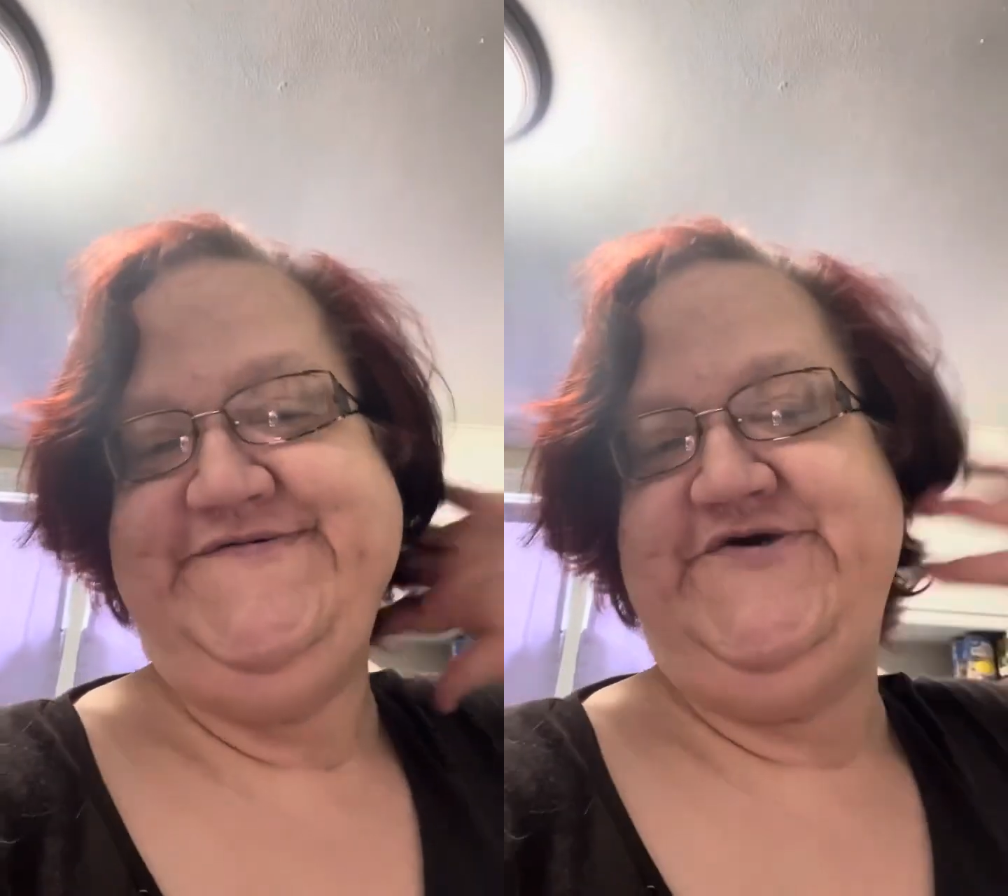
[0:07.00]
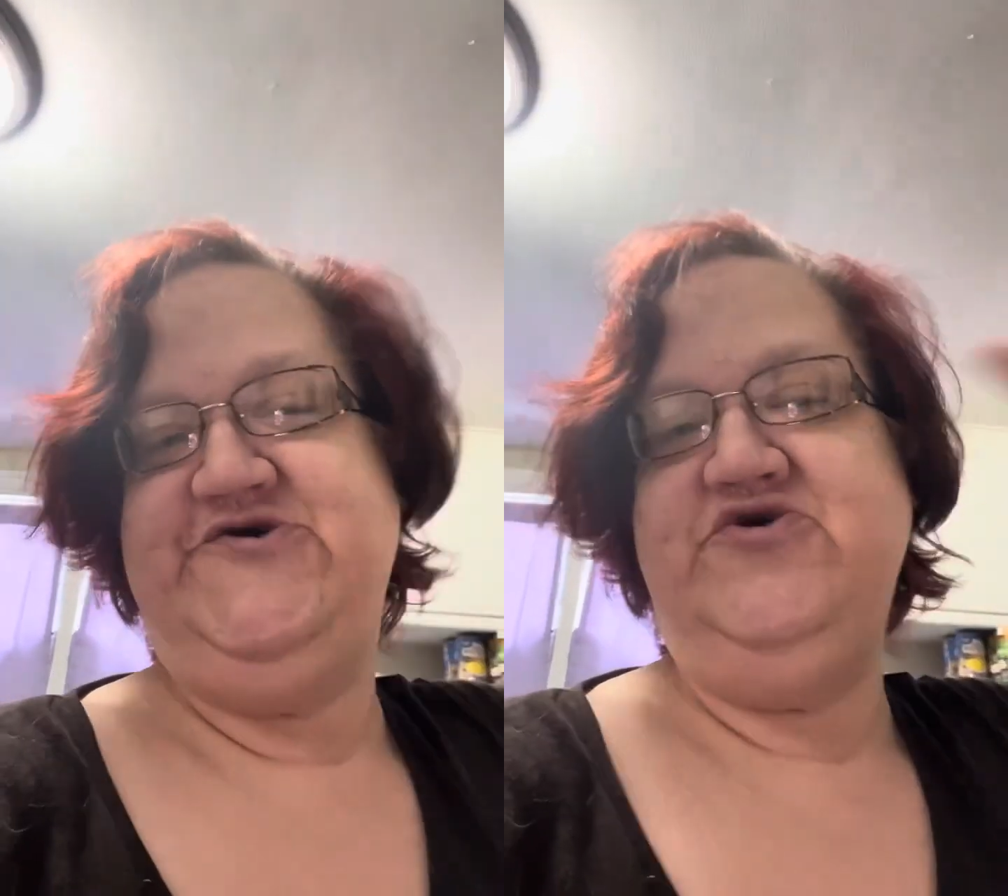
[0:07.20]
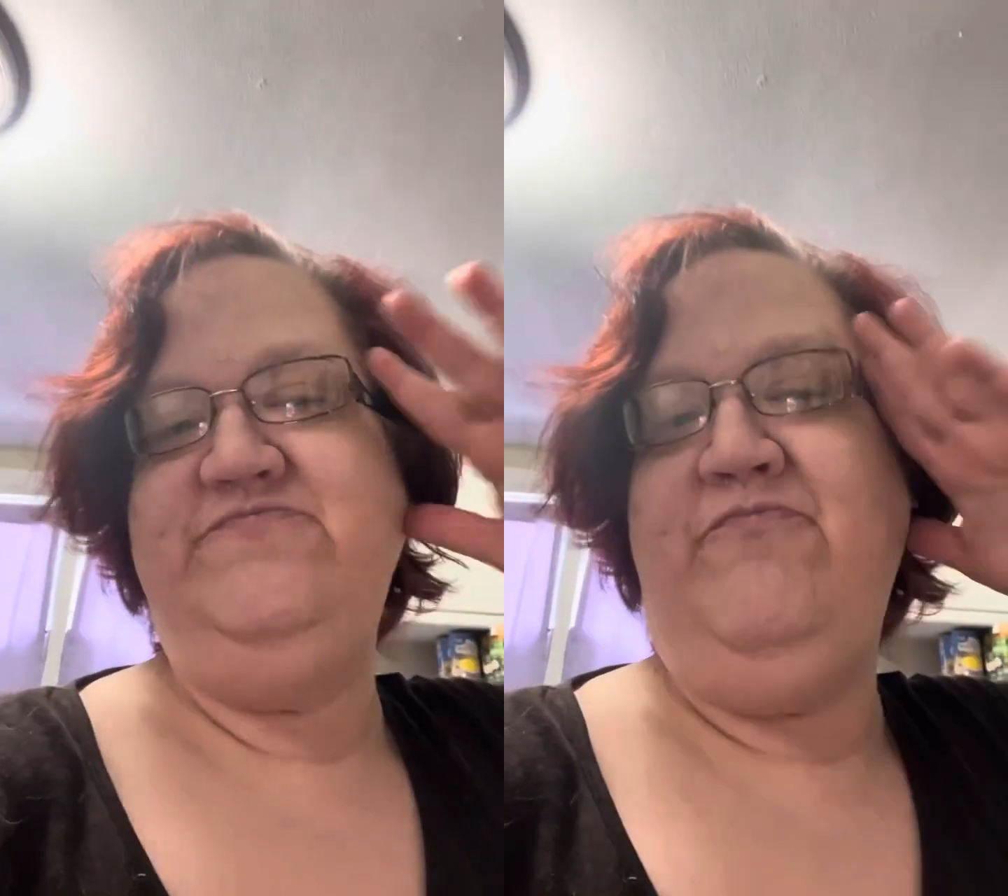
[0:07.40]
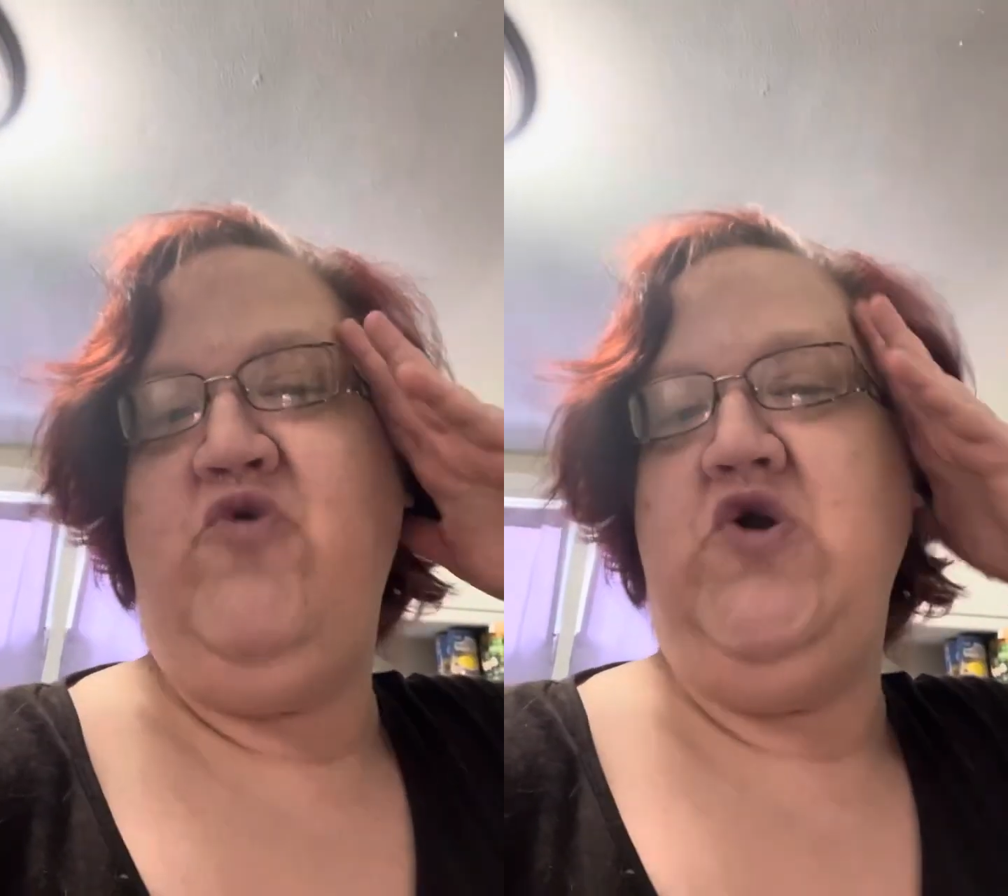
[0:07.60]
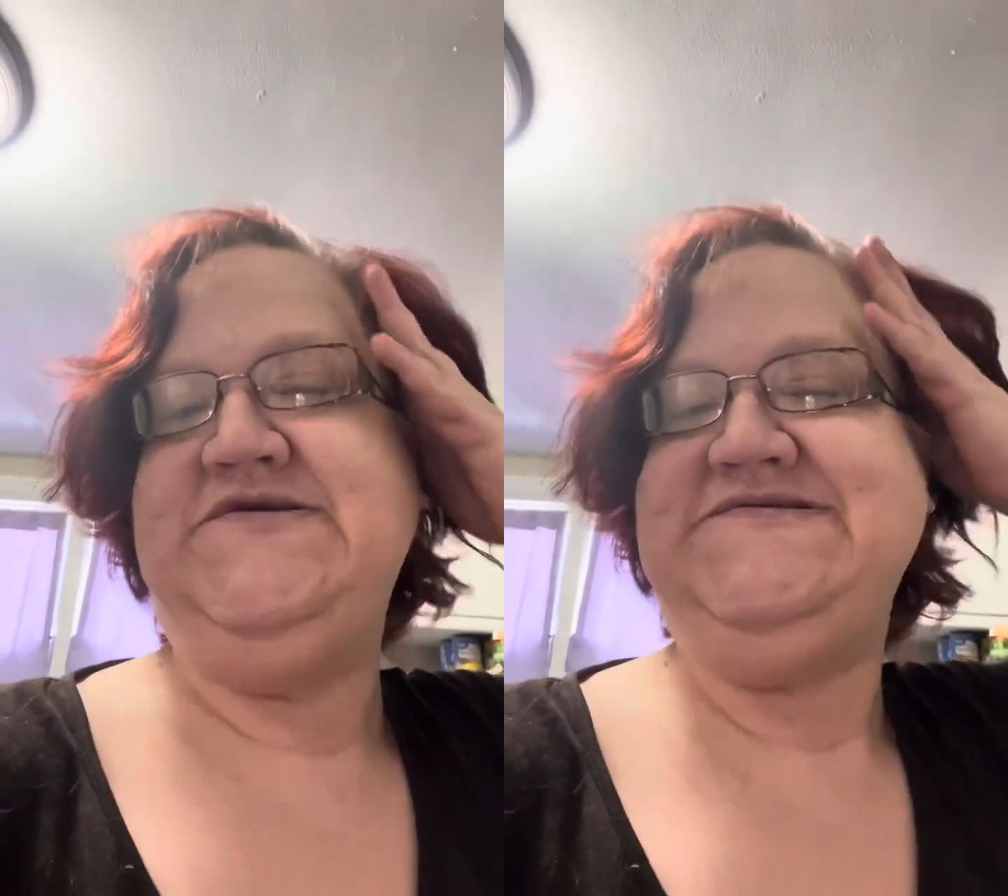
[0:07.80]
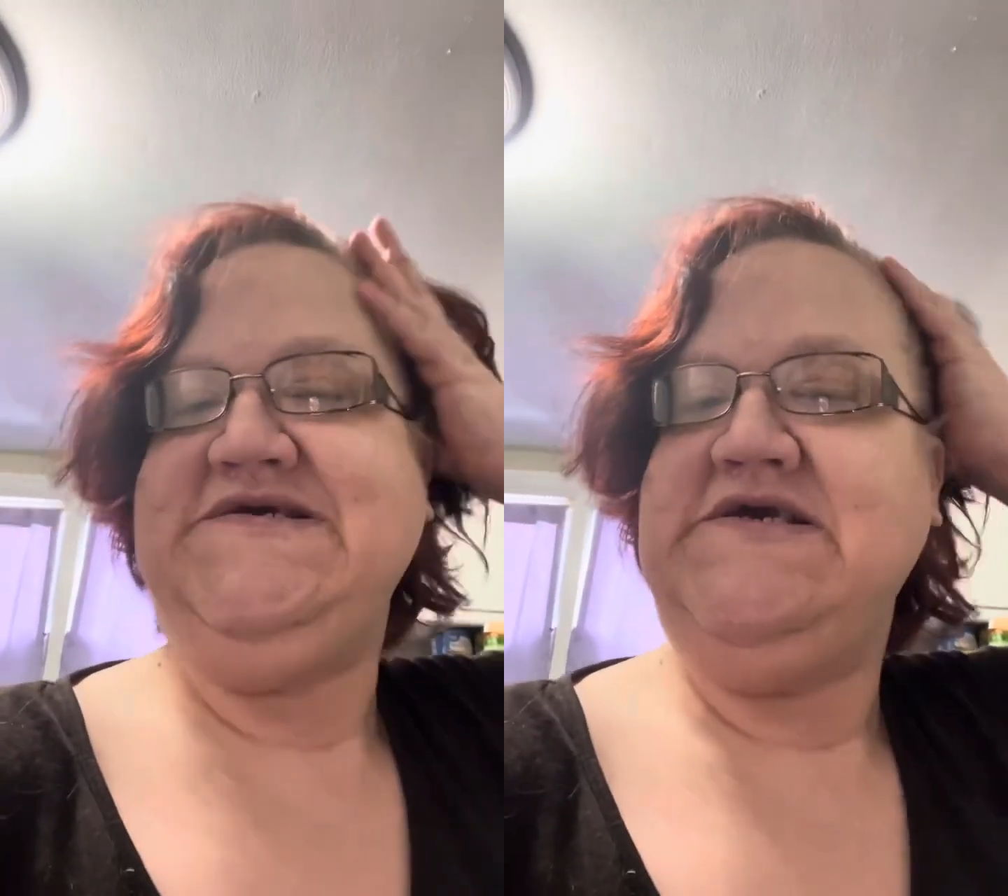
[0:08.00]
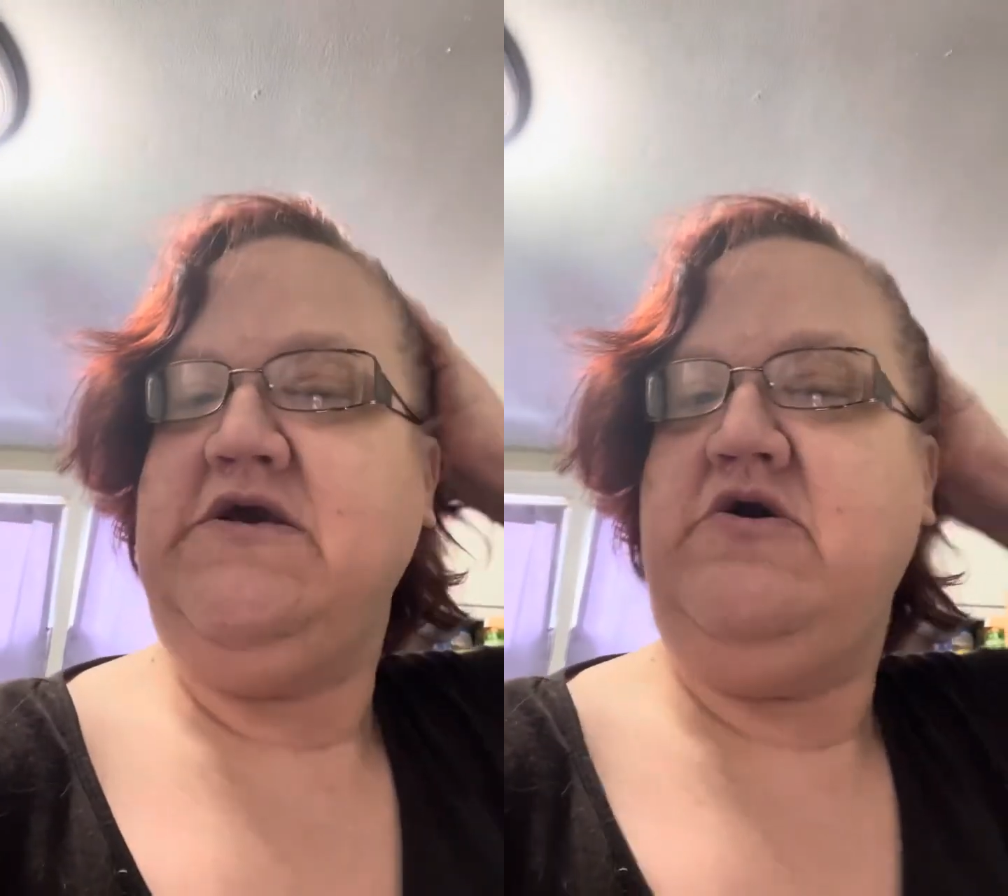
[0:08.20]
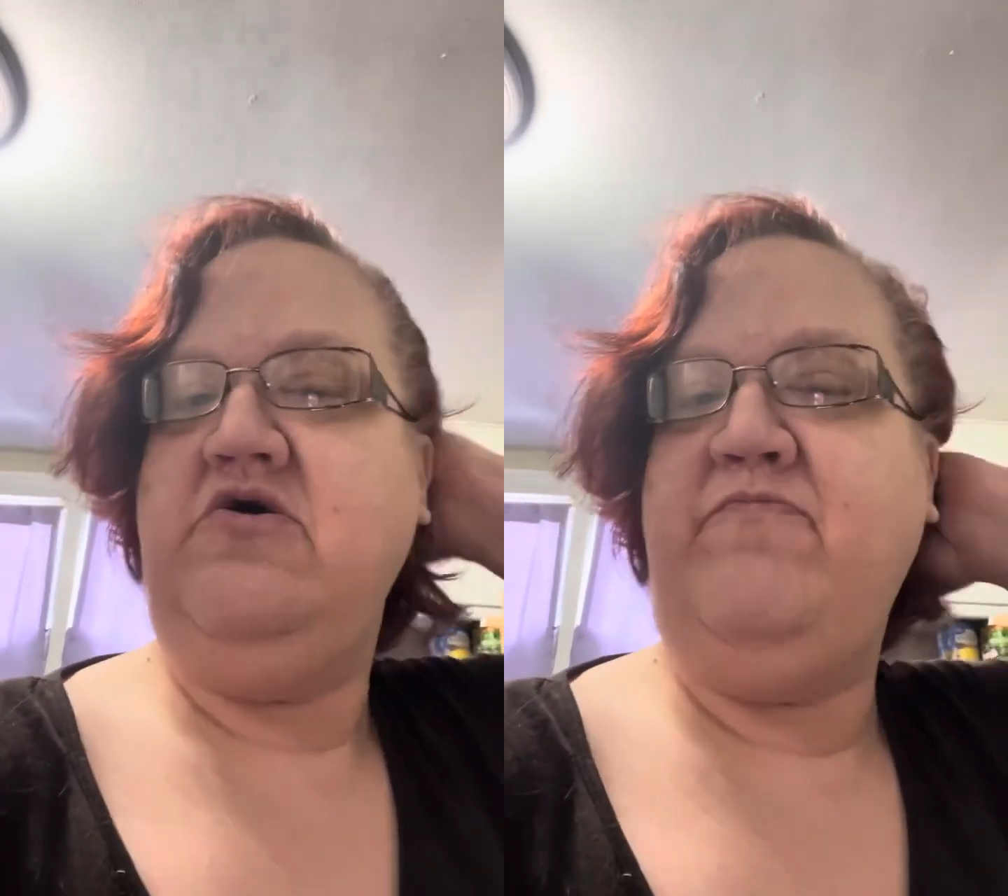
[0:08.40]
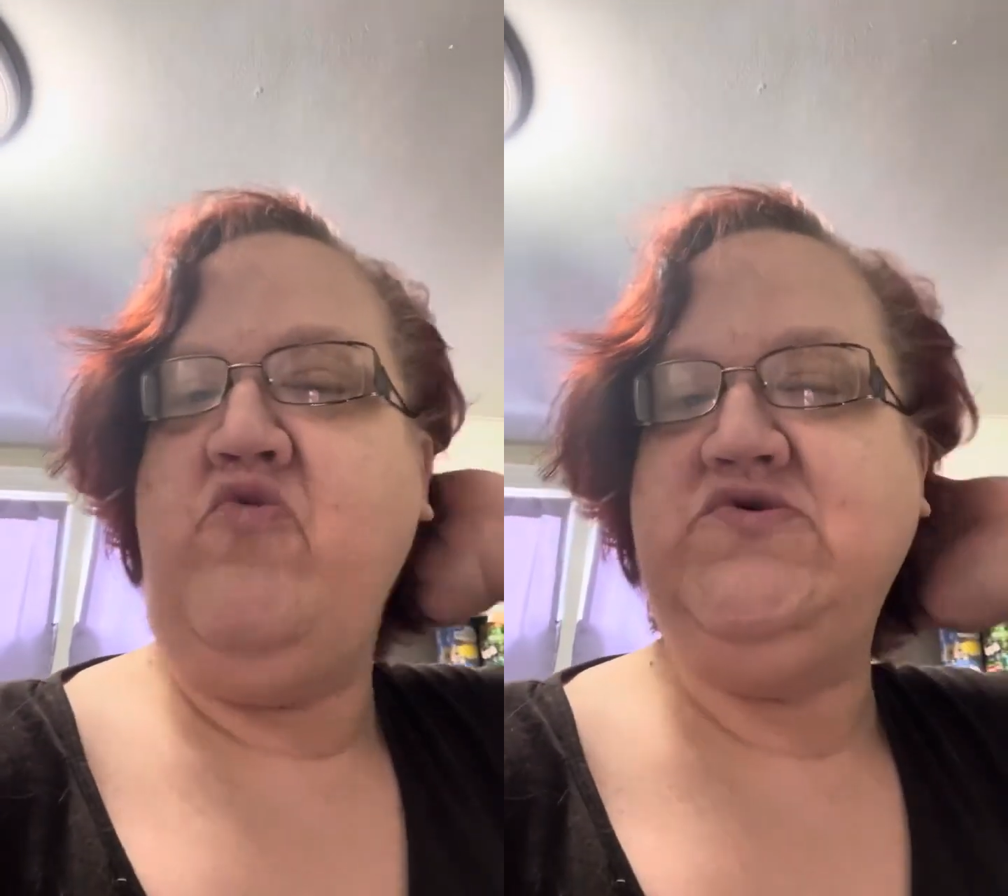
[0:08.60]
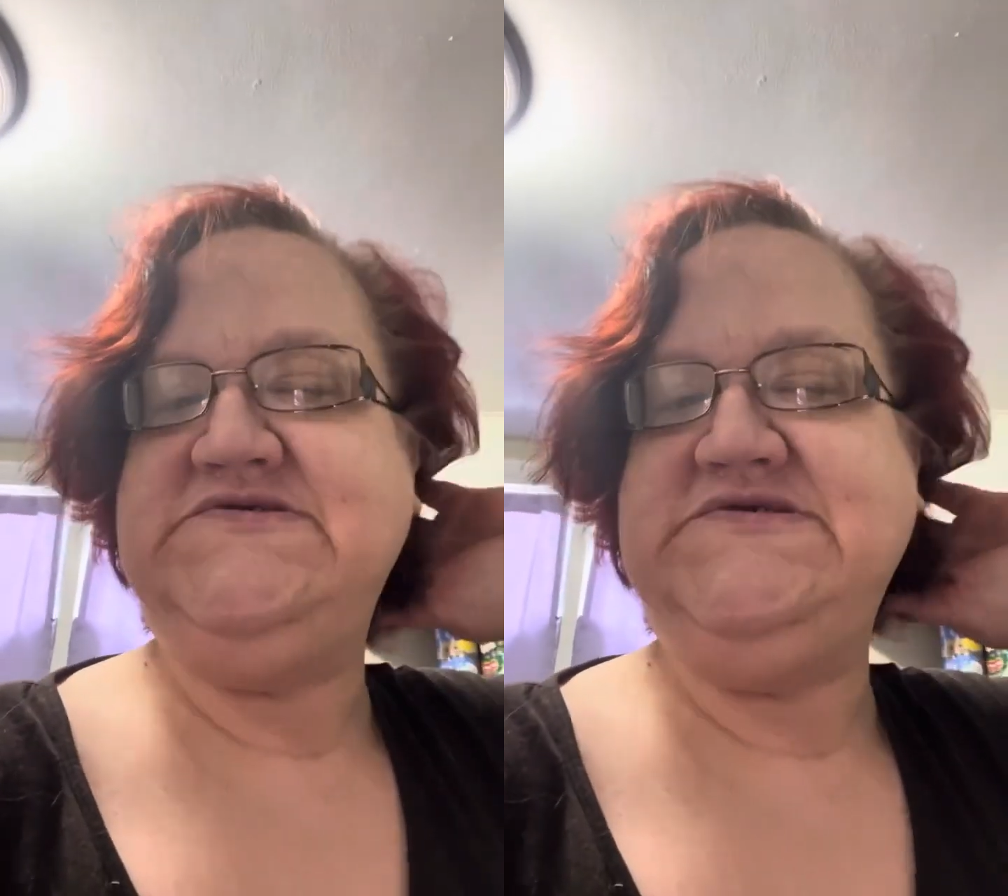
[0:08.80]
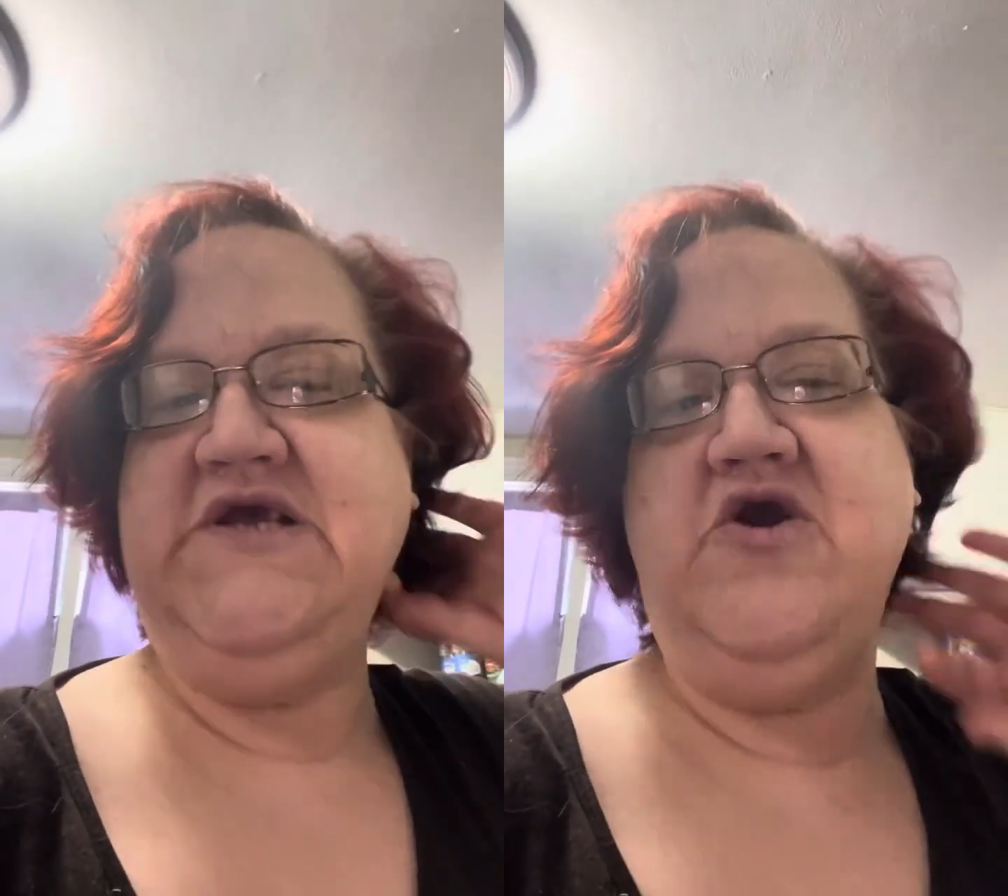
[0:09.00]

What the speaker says: Good morning,